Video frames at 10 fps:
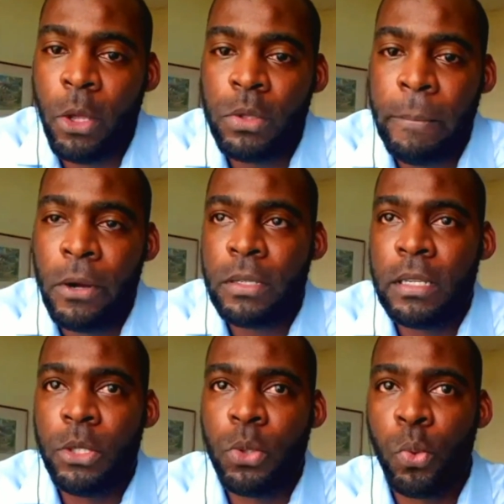allows the
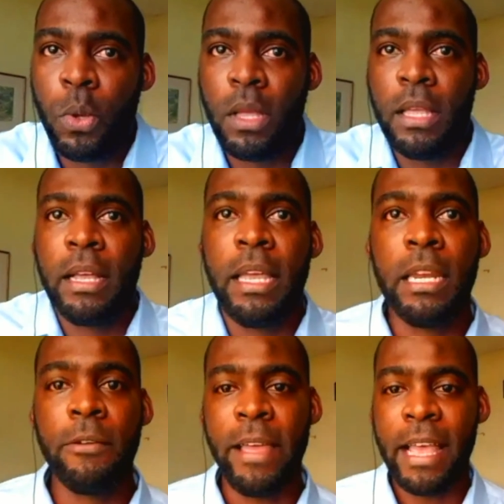person to
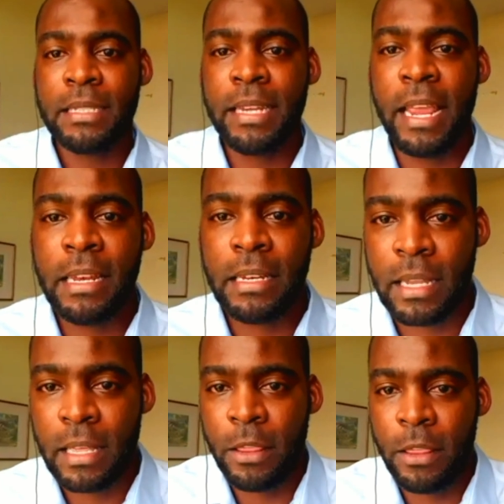kind of
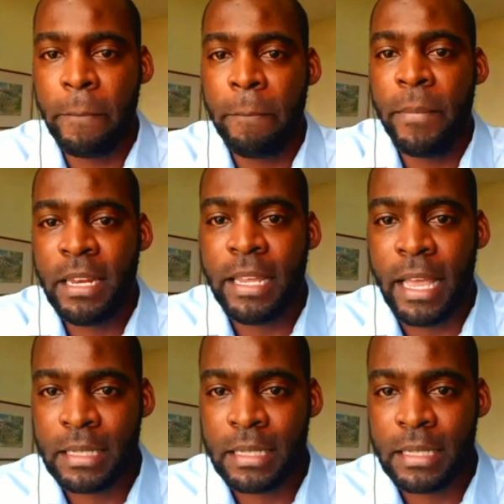extend their mind,